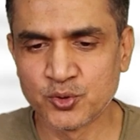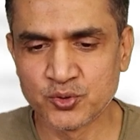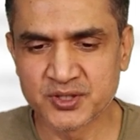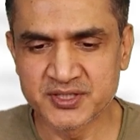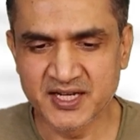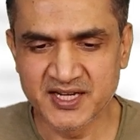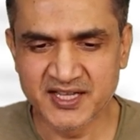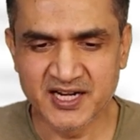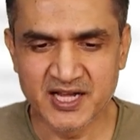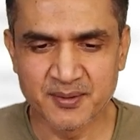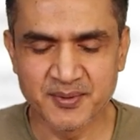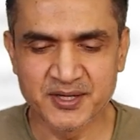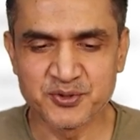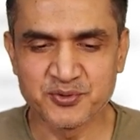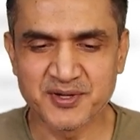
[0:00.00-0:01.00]
go to the
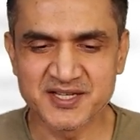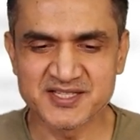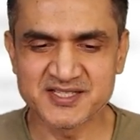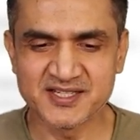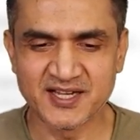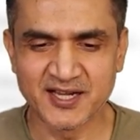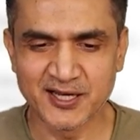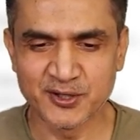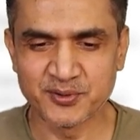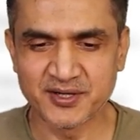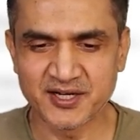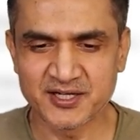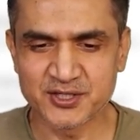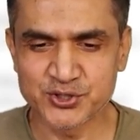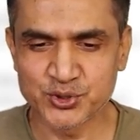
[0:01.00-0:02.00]
telegram, and you can see, hello,
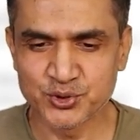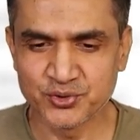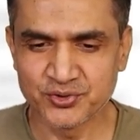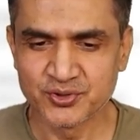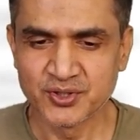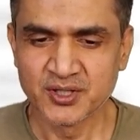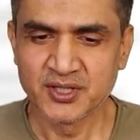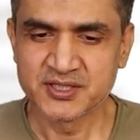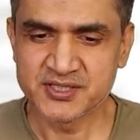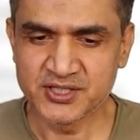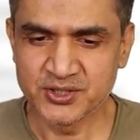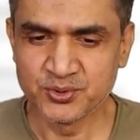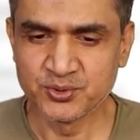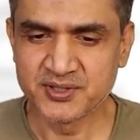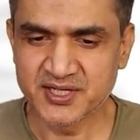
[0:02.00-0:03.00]
great to see
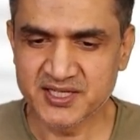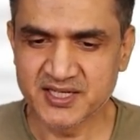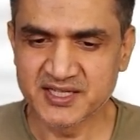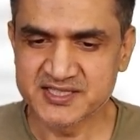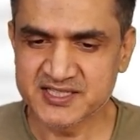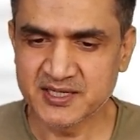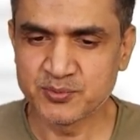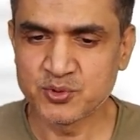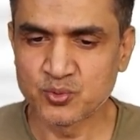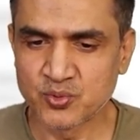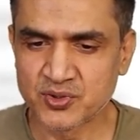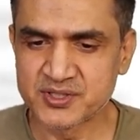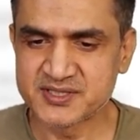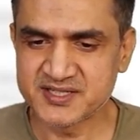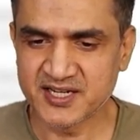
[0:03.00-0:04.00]
you taking a step
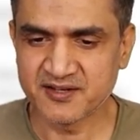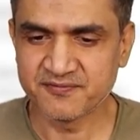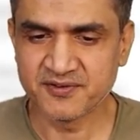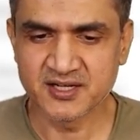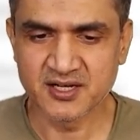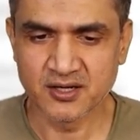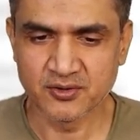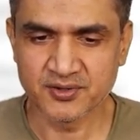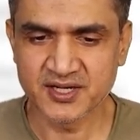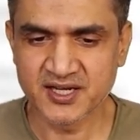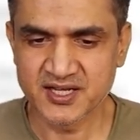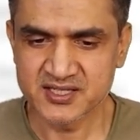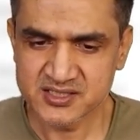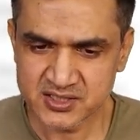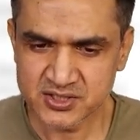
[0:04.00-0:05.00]
towards staying fit. How can
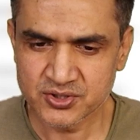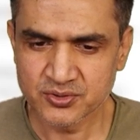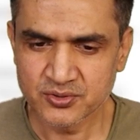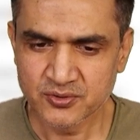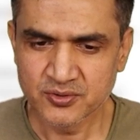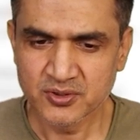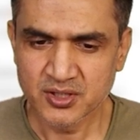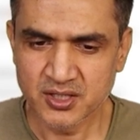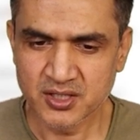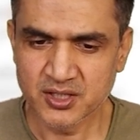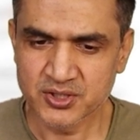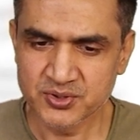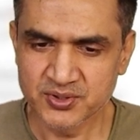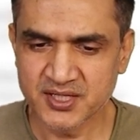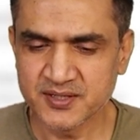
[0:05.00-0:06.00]
I assist you
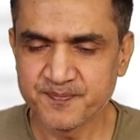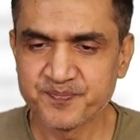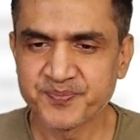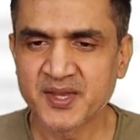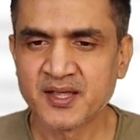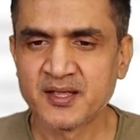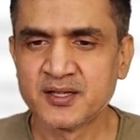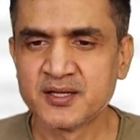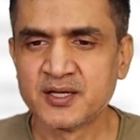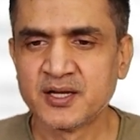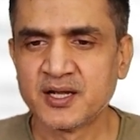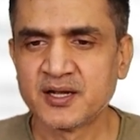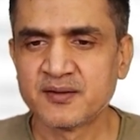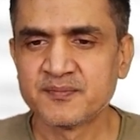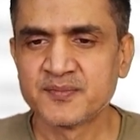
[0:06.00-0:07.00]
today?
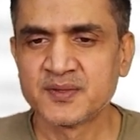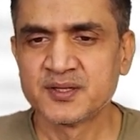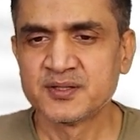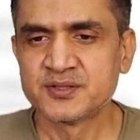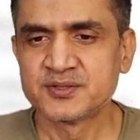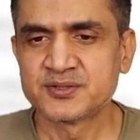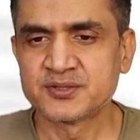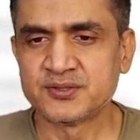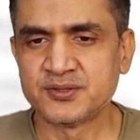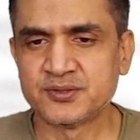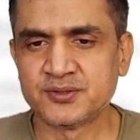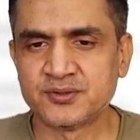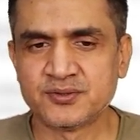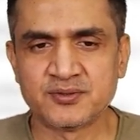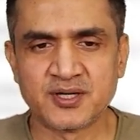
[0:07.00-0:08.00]
So
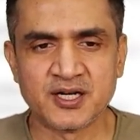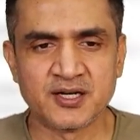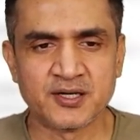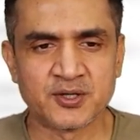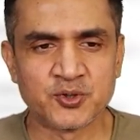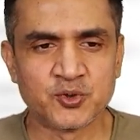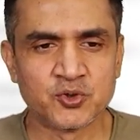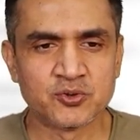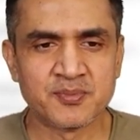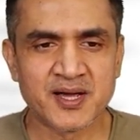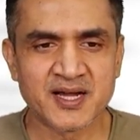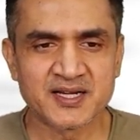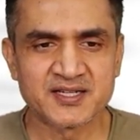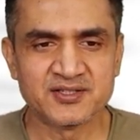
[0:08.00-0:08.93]
I'll go back